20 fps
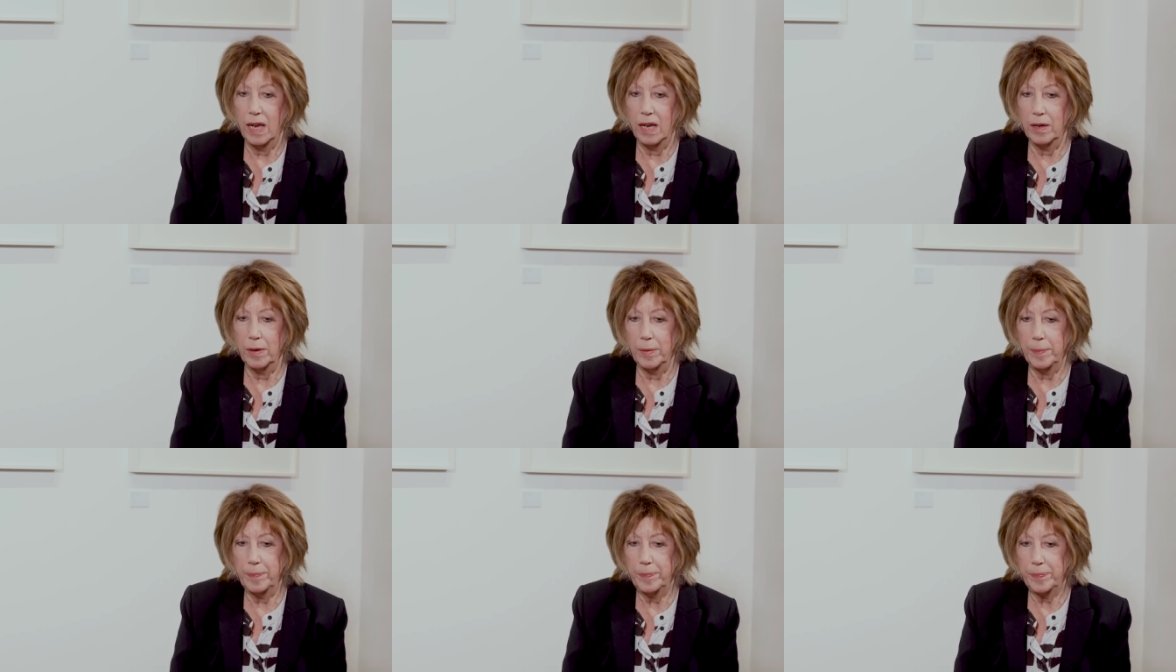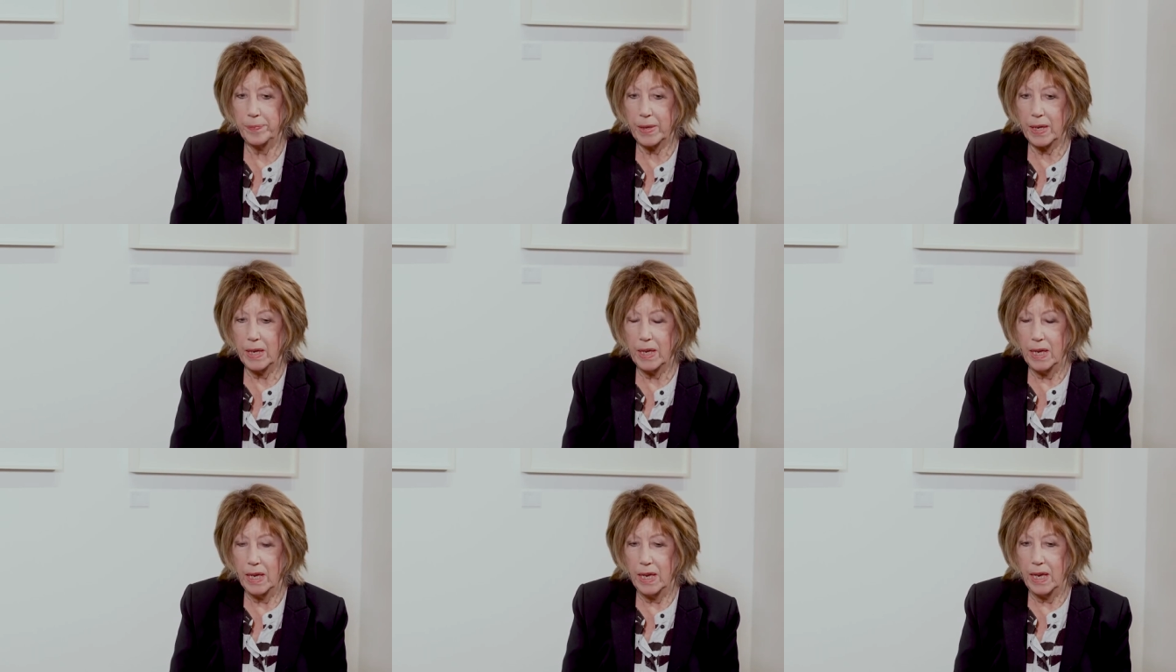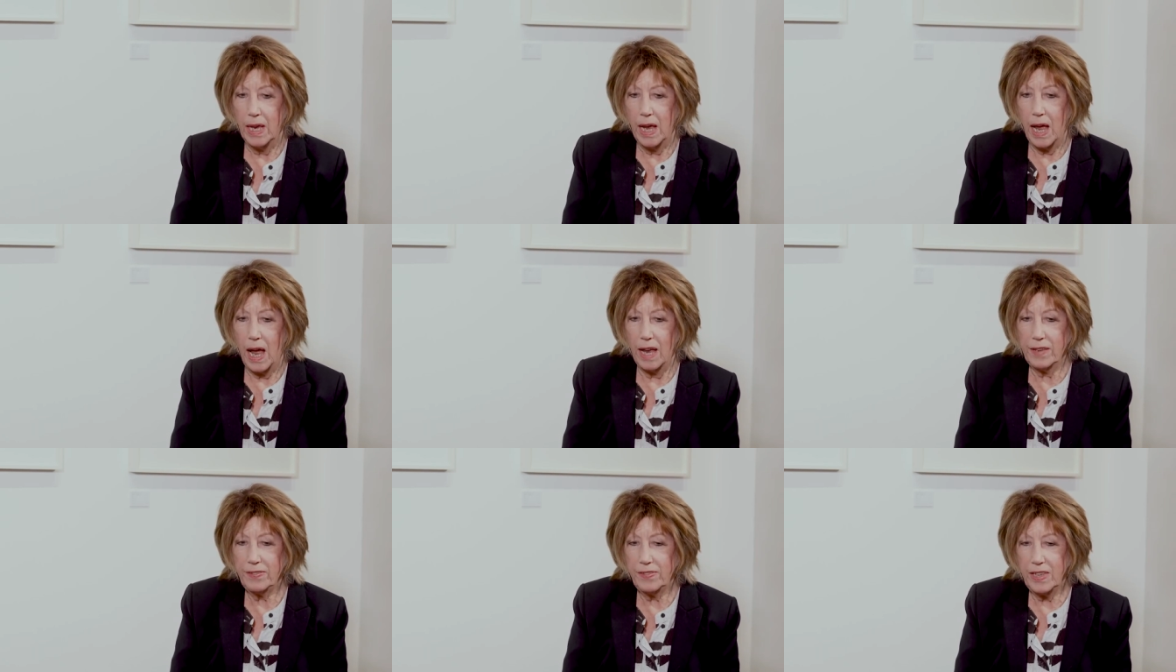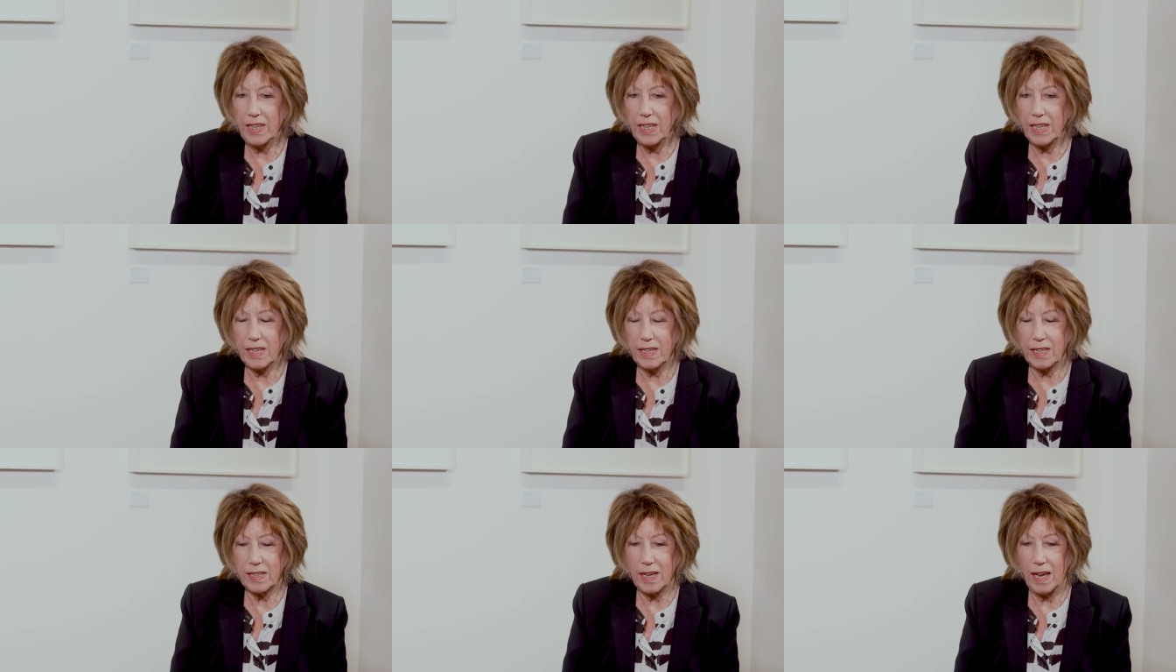I
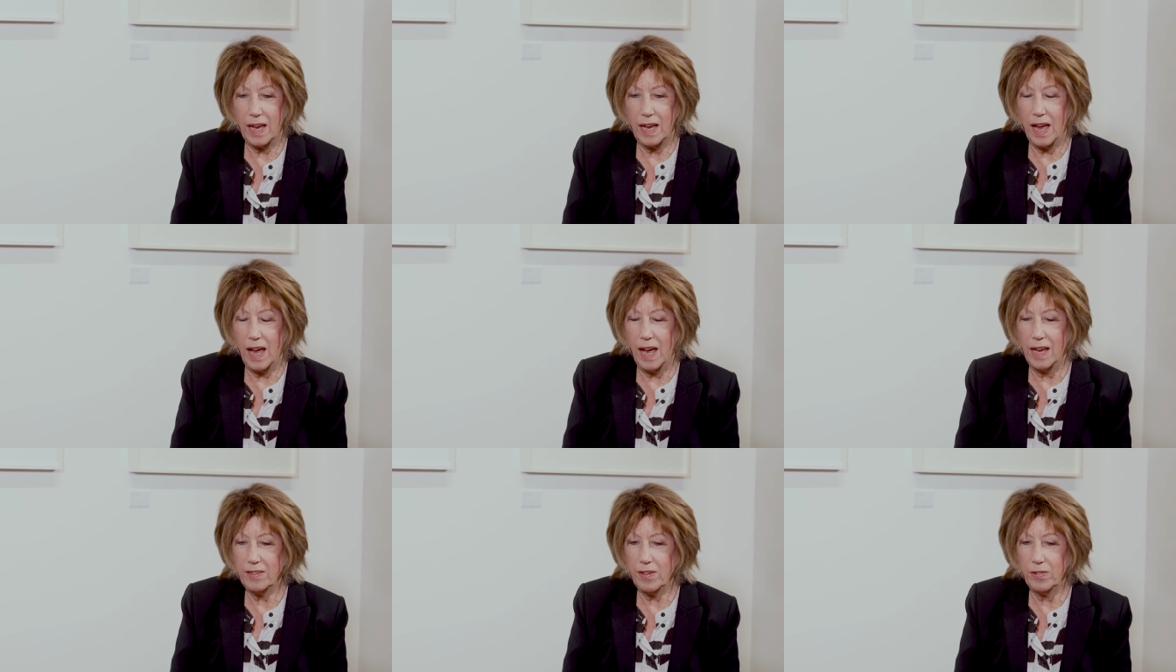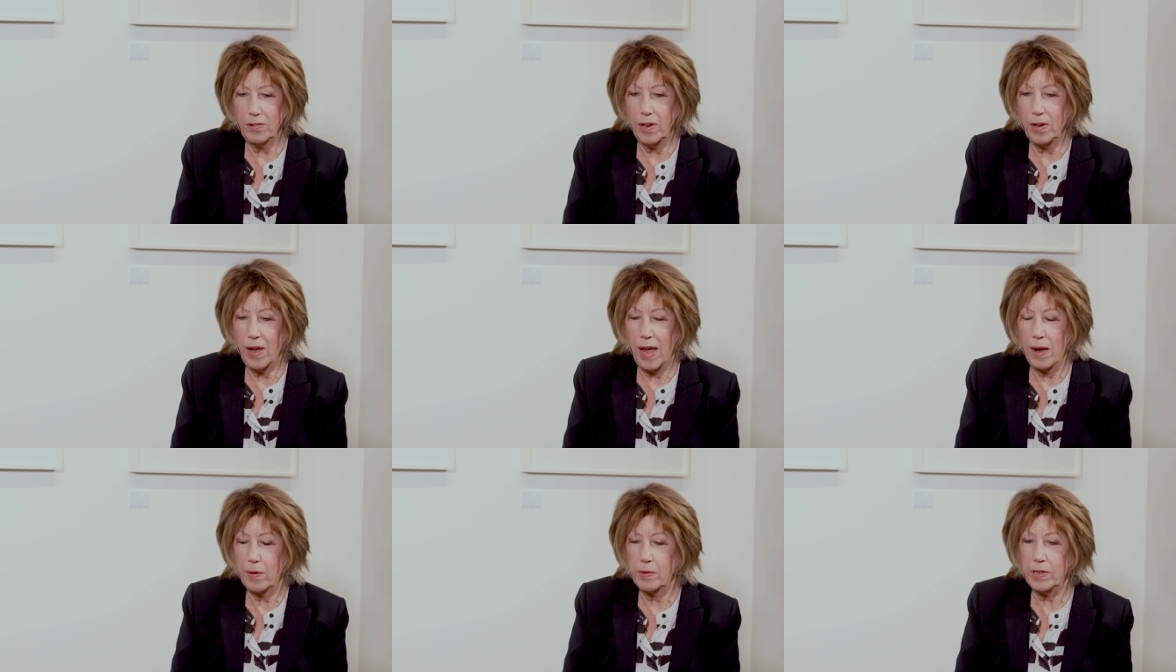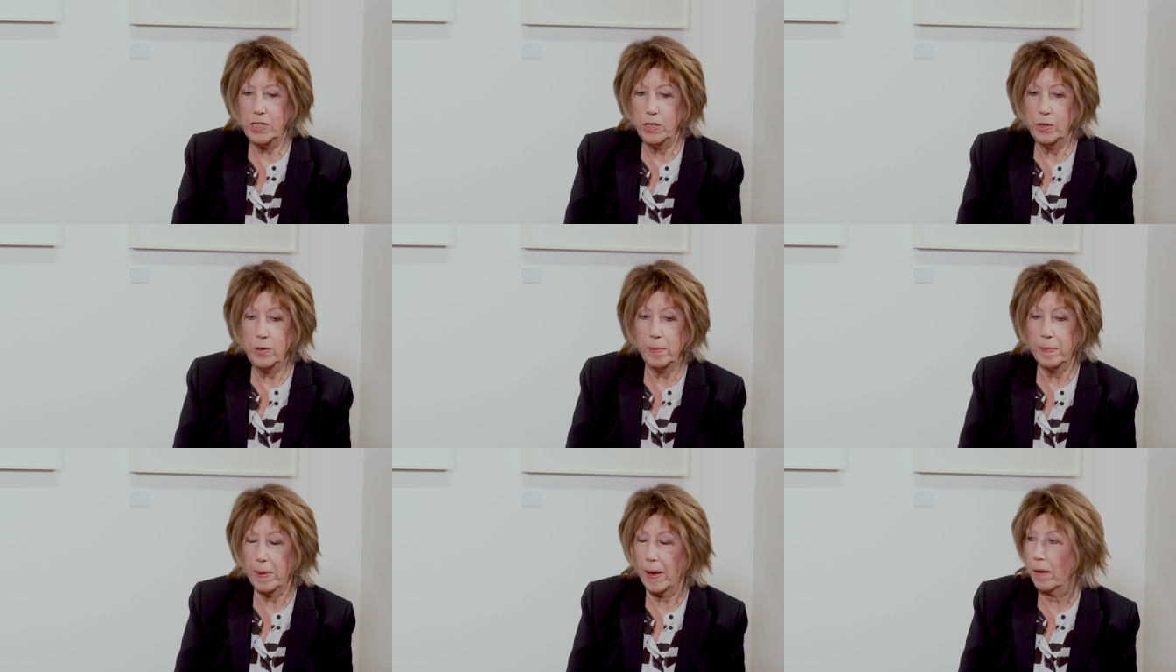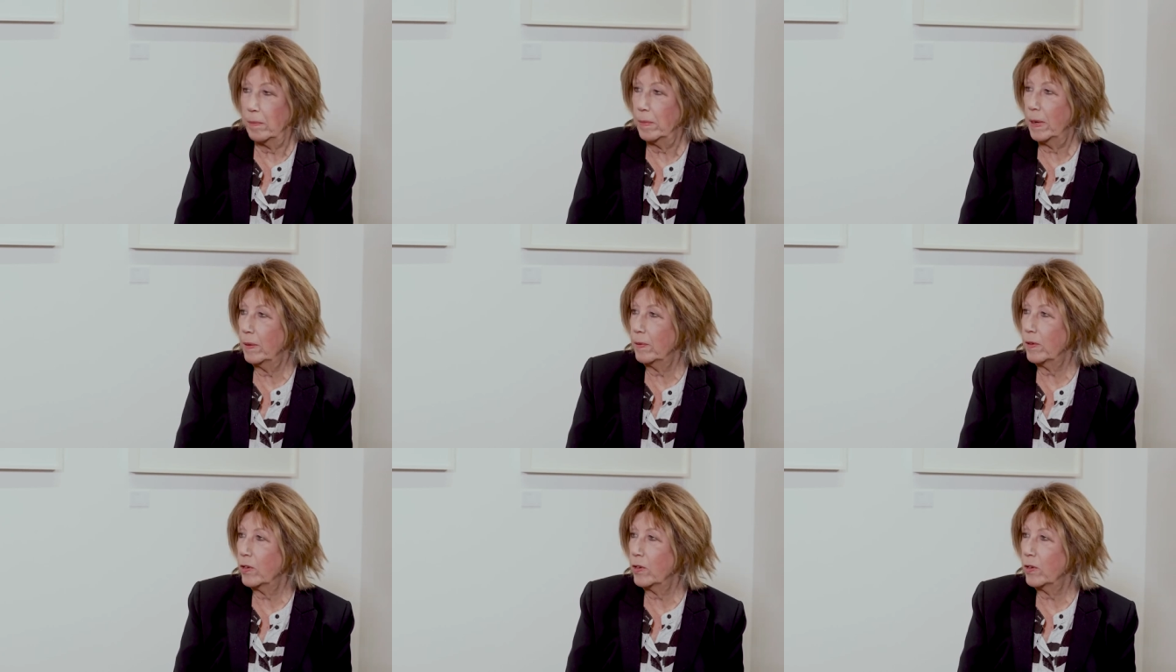think, I don't know how he knew about me.